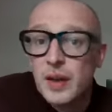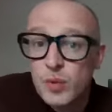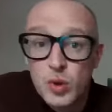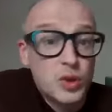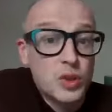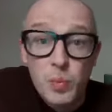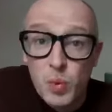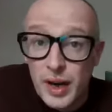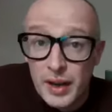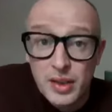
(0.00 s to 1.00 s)
So
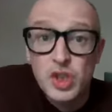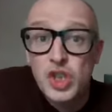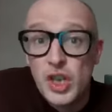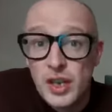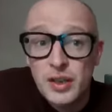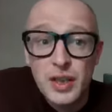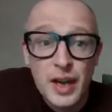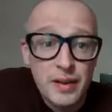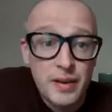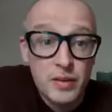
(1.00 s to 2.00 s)
someone had the genius
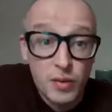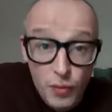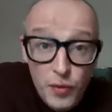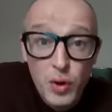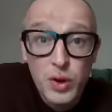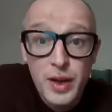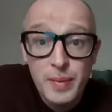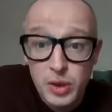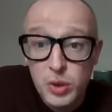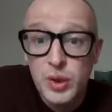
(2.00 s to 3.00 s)
idea to fully
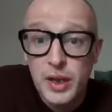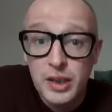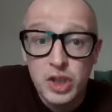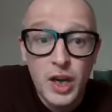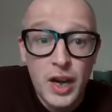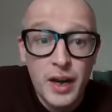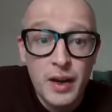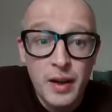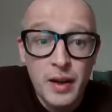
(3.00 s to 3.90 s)
mature it in sherry.